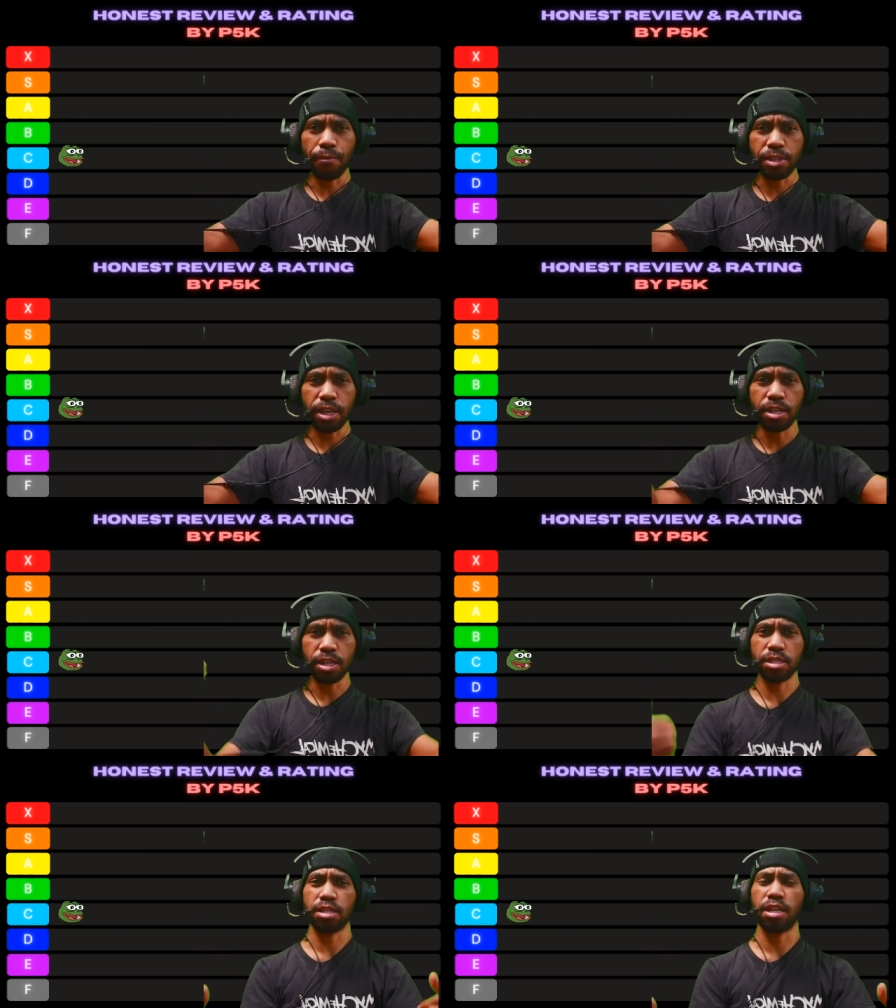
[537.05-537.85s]
Everything in
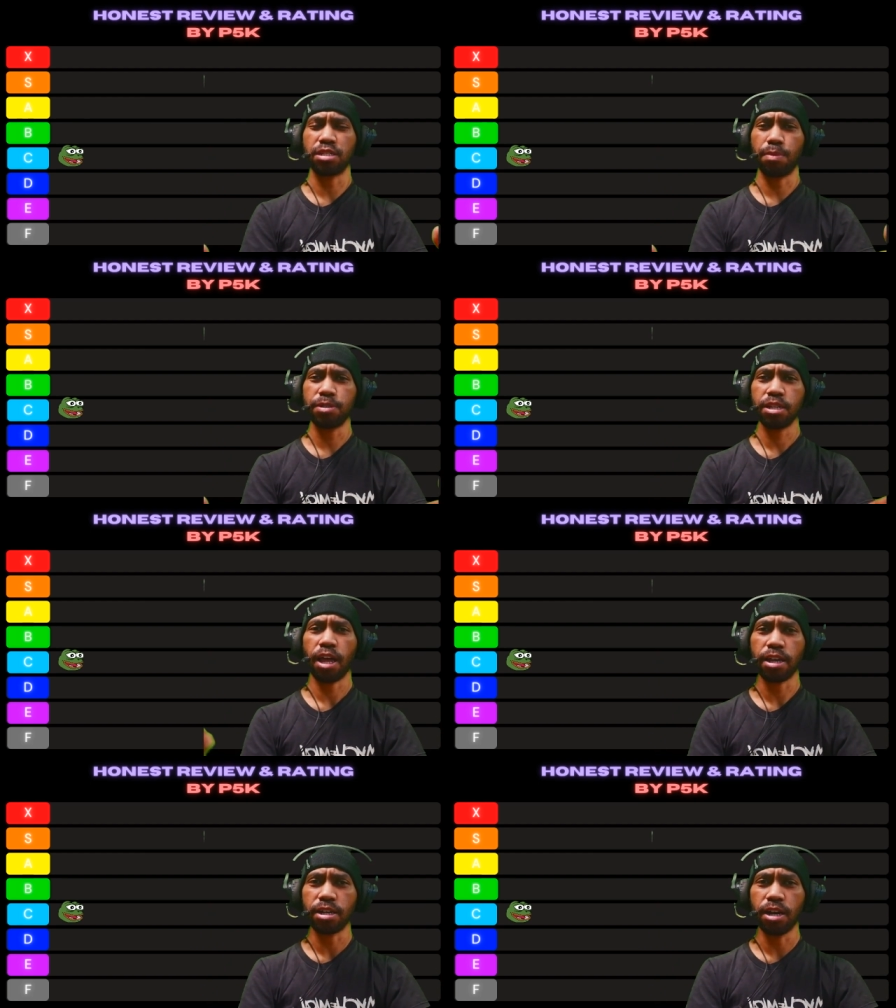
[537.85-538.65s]
this de- description,
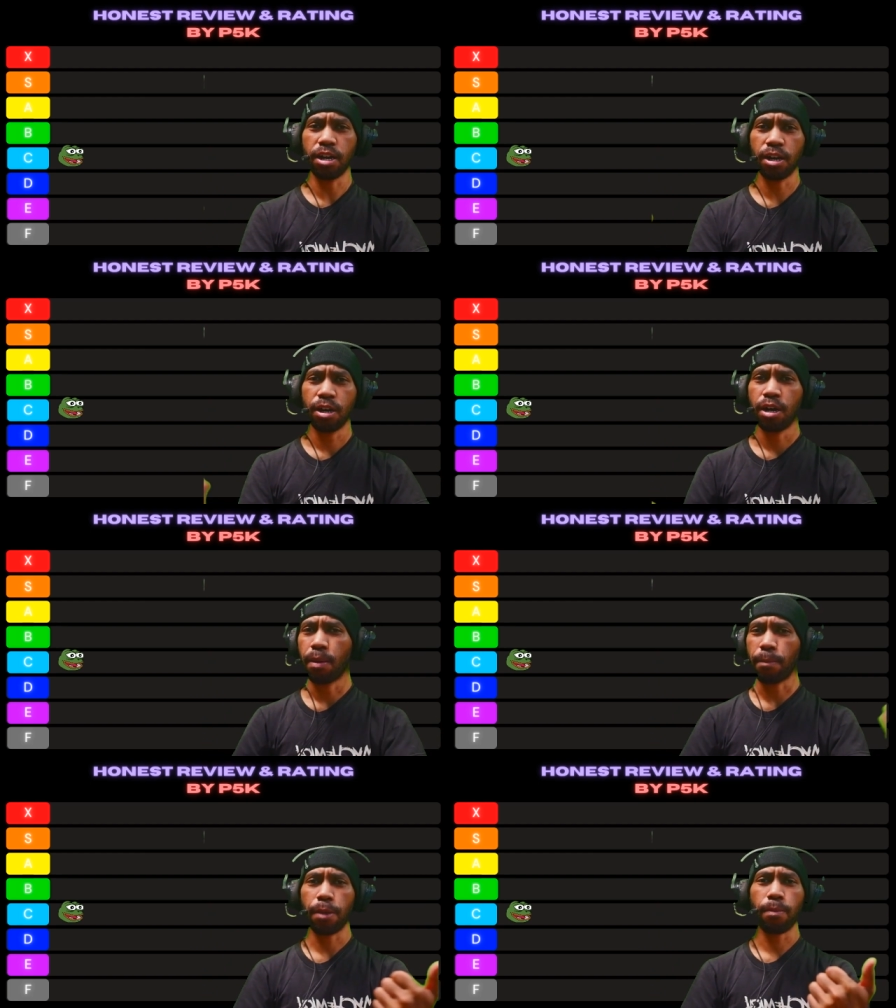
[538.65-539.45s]
like uh,
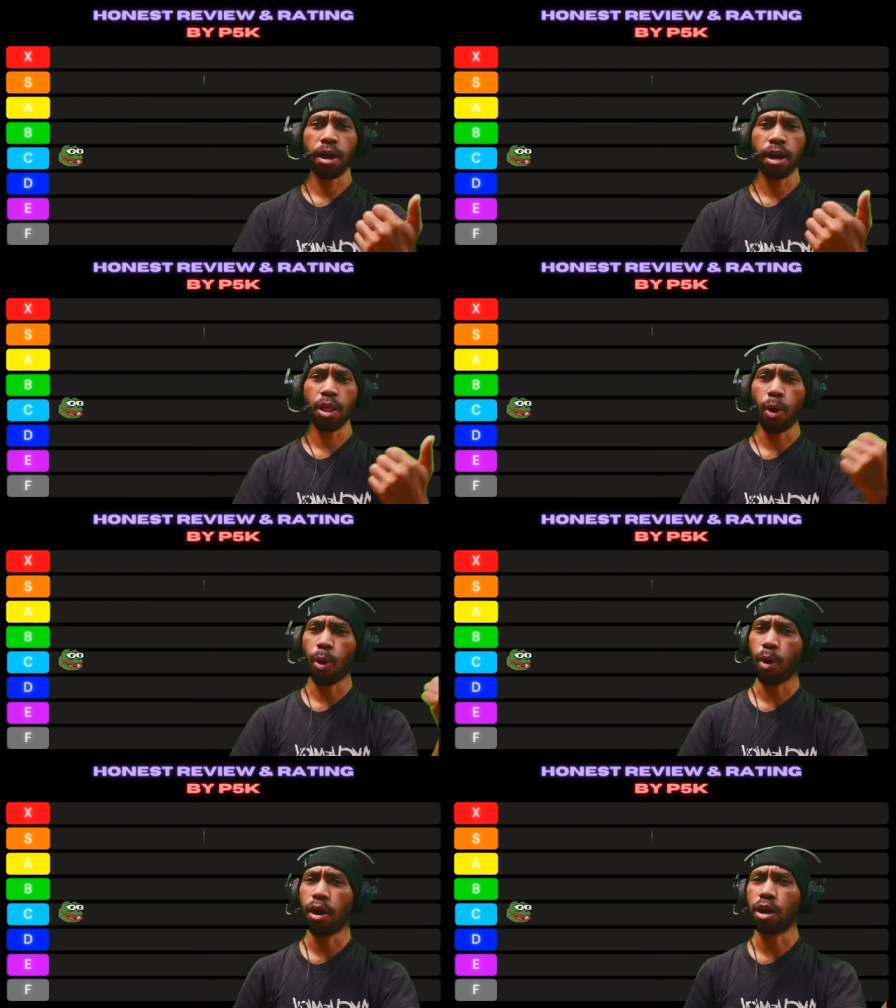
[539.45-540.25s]
PayPal,
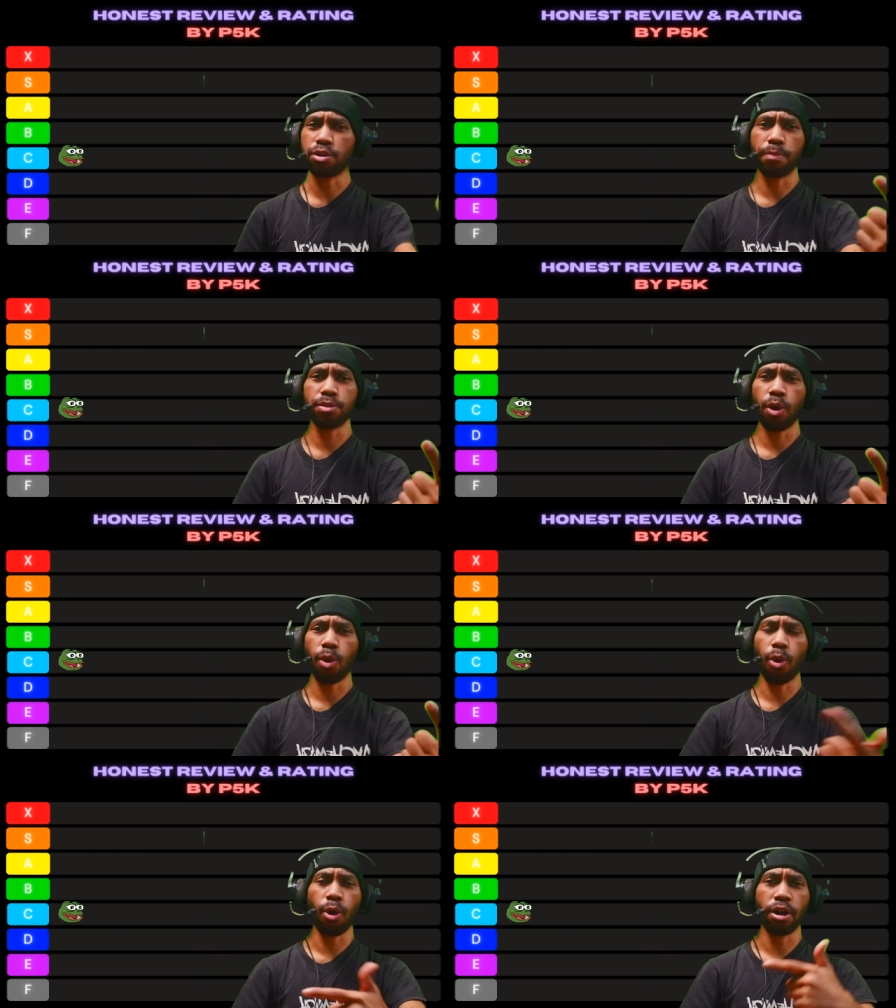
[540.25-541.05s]
uh,
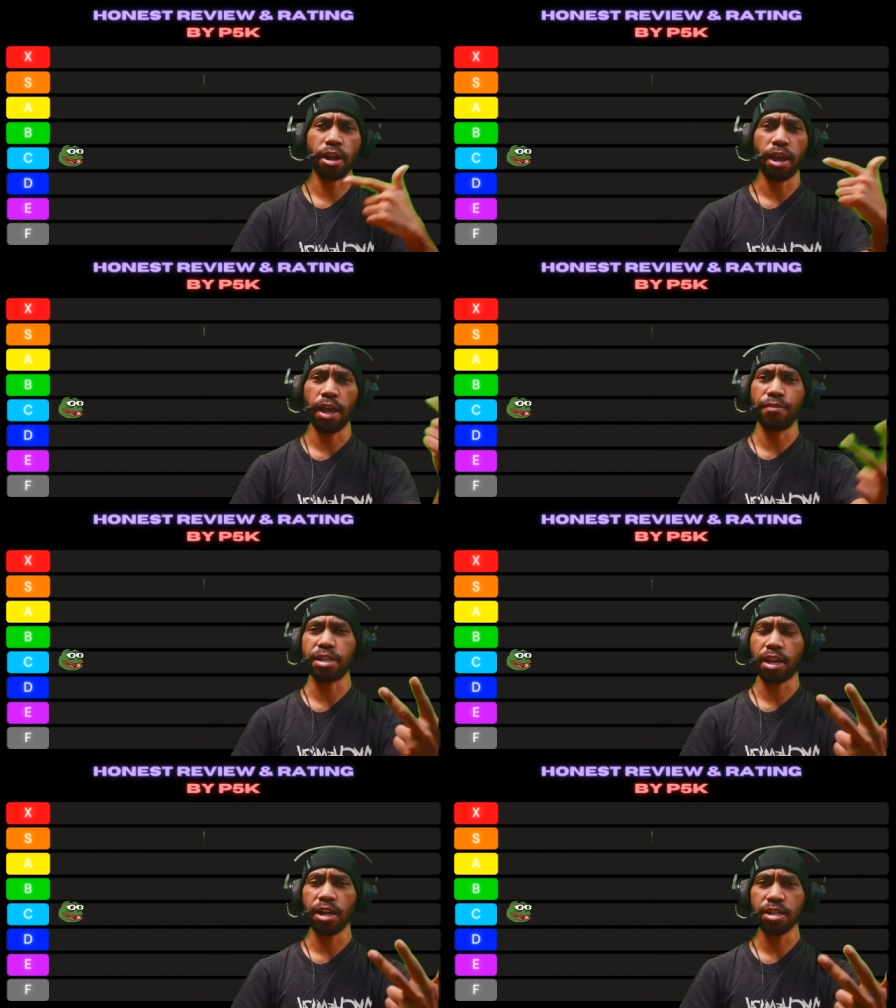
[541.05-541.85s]
crypto, or everything